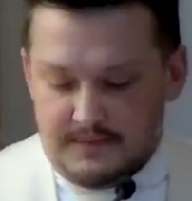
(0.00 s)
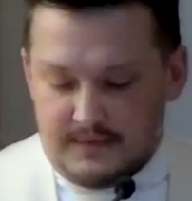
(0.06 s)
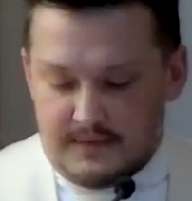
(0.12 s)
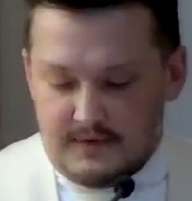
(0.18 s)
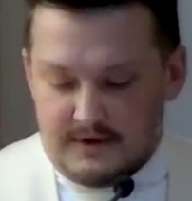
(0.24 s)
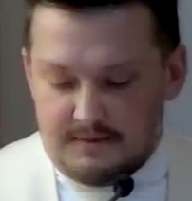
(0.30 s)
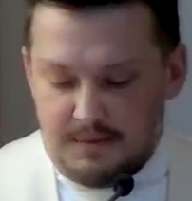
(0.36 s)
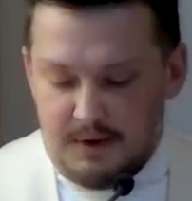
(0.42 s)

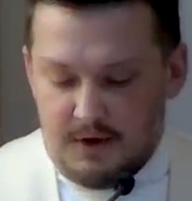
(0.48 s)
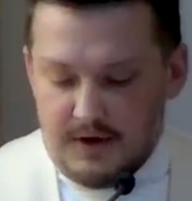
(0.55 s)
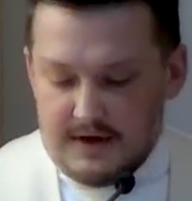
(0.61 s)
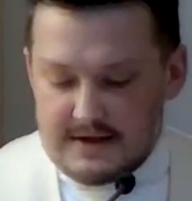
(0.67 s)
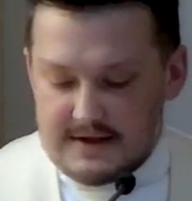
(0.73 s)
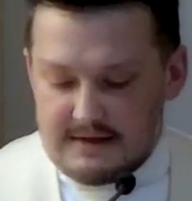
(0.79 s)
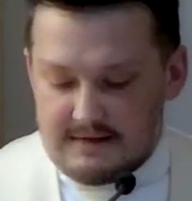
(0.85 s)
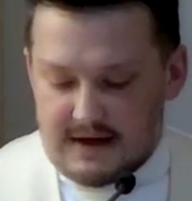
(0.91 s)
The
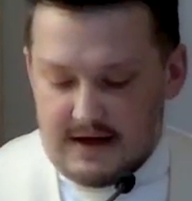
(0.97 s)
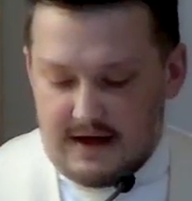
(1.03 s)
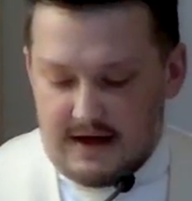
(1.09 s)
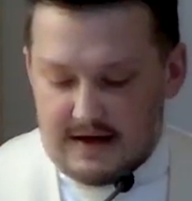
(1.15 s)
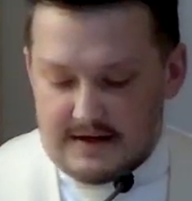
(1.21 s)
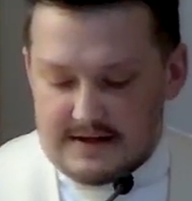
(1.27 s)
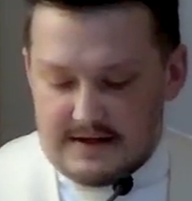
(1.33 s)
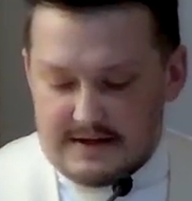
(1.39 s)
point of the
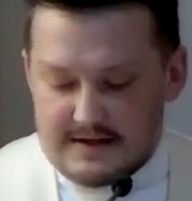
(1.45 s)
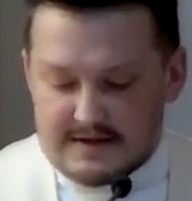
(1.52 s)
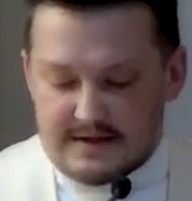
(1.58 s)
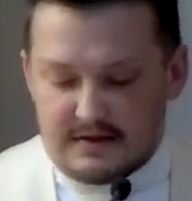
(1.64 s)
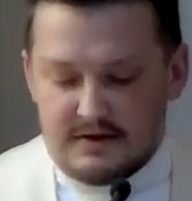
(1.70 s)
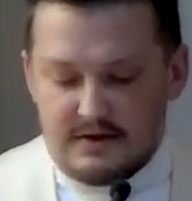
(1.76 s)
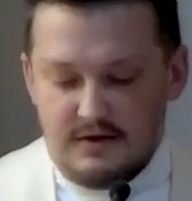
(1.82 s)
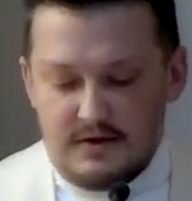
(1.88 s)
content is
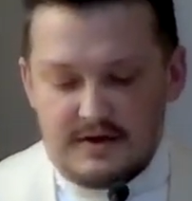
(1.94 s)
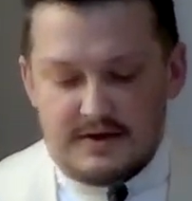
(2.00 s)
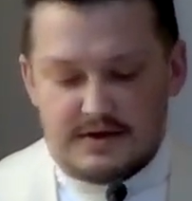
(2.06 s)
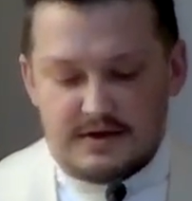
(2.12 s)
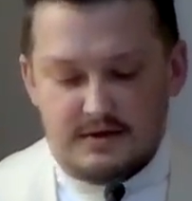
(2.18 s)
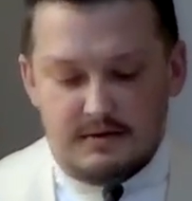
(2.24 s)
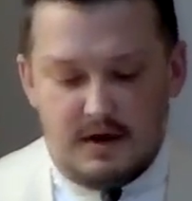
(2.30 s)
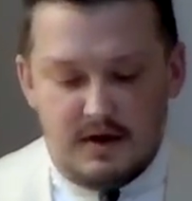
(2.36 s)
alluded
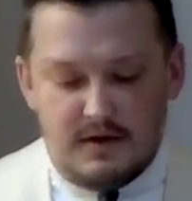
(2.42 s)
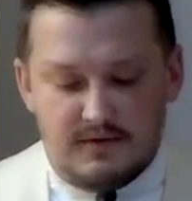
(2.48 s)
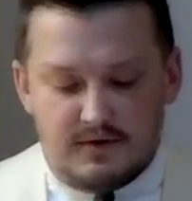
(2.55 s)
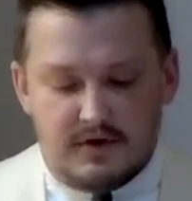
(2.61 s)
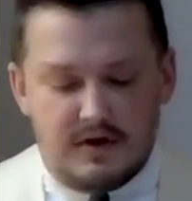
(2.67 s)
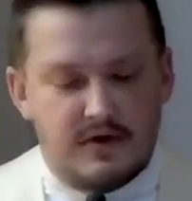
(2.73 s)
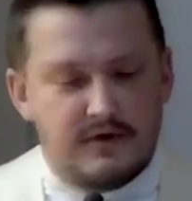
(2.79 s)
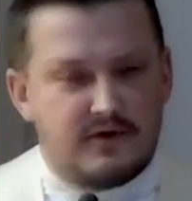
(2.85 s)
to
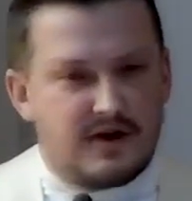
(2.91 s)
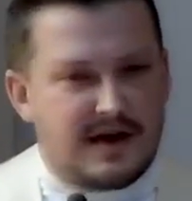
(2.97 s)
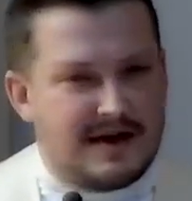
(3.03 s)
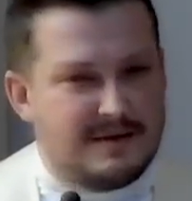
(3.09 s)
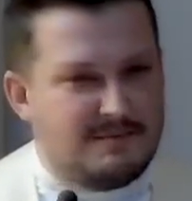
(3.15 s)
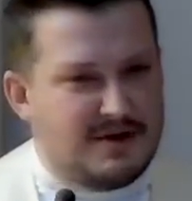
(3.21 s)
over and over again,